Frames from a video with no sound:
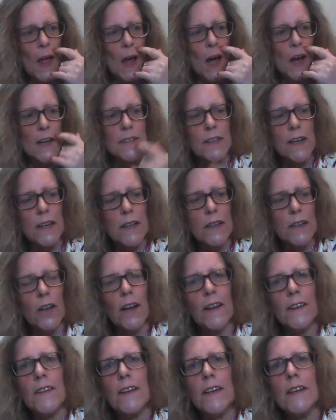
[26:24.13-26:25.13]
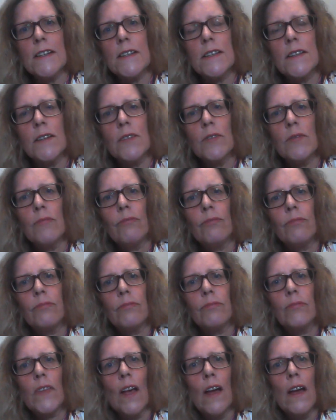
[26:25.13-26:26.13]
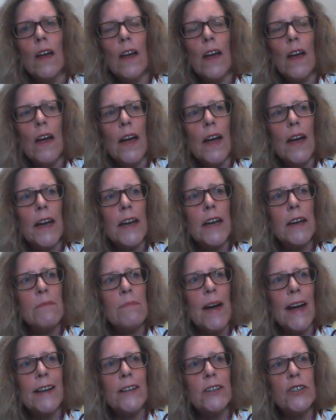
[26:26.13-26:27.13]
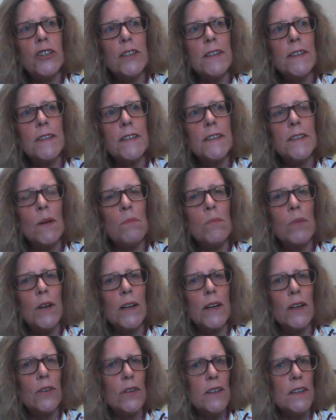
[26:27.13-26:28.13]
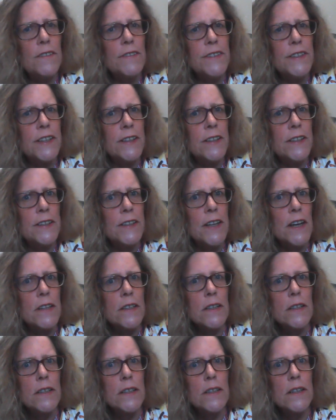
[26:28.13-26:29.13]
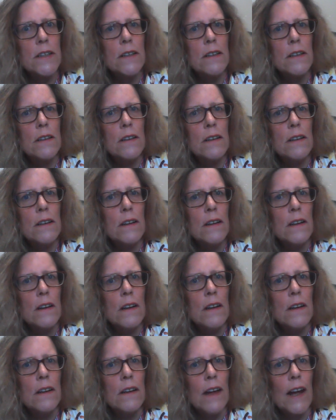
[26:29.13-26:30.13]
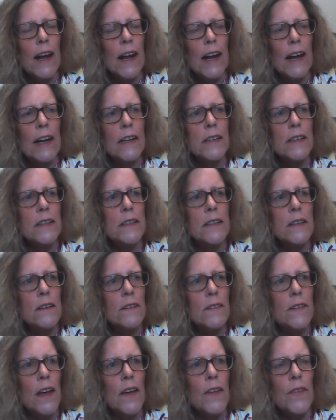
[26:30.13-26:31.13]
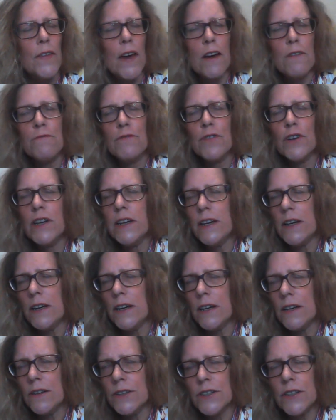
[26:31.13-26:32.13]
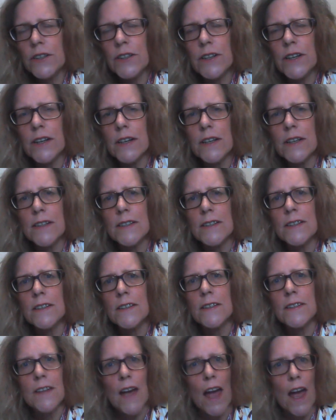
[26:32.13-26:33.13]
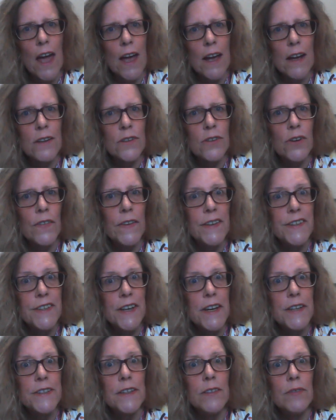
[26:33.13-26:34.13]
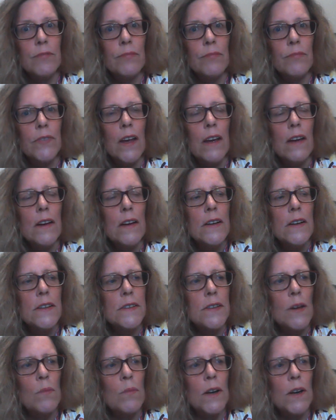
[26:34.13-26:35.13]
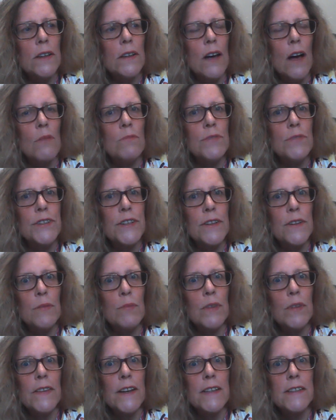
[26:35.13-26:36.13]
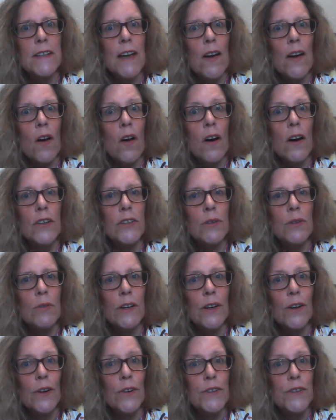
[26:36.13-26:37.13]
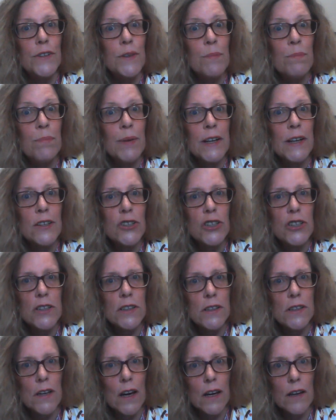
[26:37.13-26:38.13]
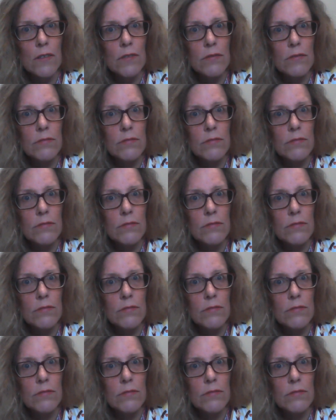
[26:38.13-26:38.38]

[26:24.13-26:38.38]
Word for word: I say it like this. Imagine somebody who lives in the desert and they're there for years and years in the sand on the desert. Someone comes to them and they say, oh, do you want to go to the beach today?